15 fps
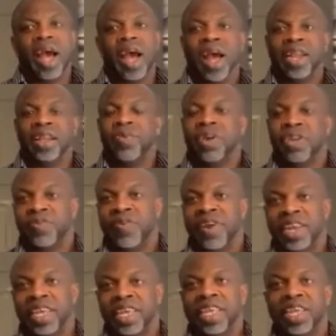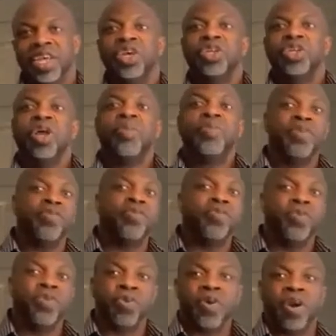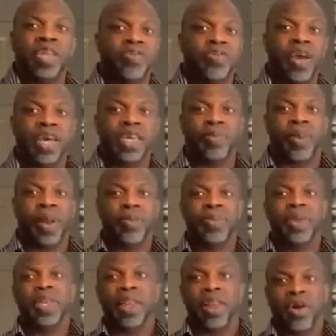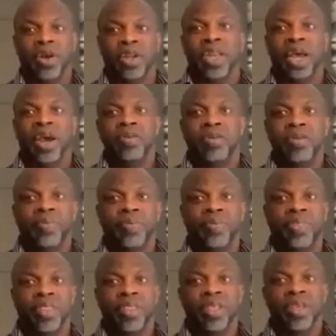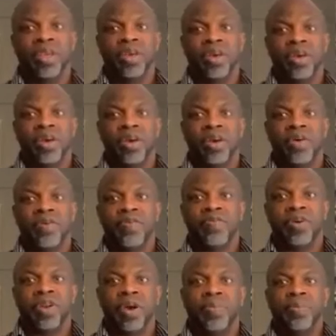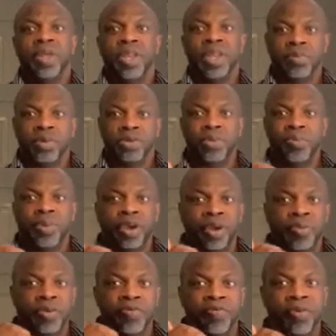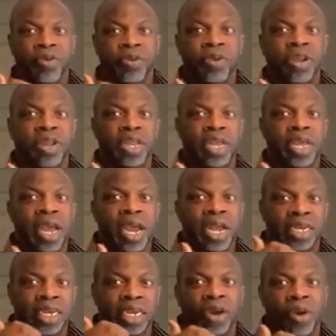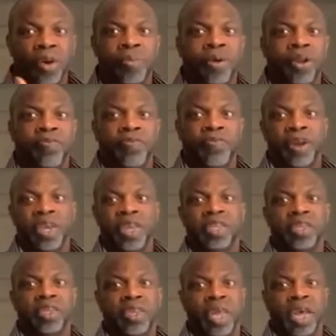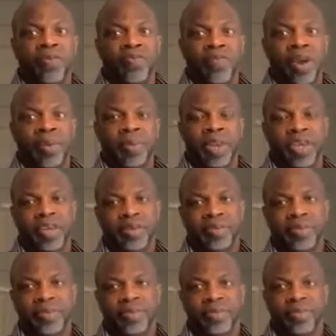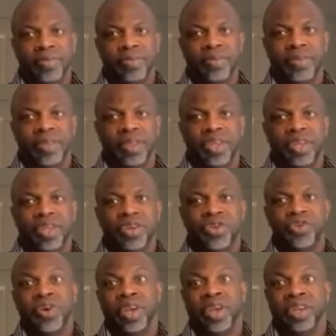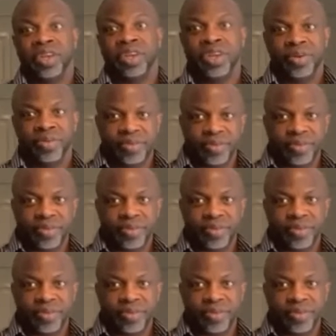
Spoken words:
And what's funny, some even will go as far as blaming lockdown for not being able to pick up the phone and check up on friends and family. Strange.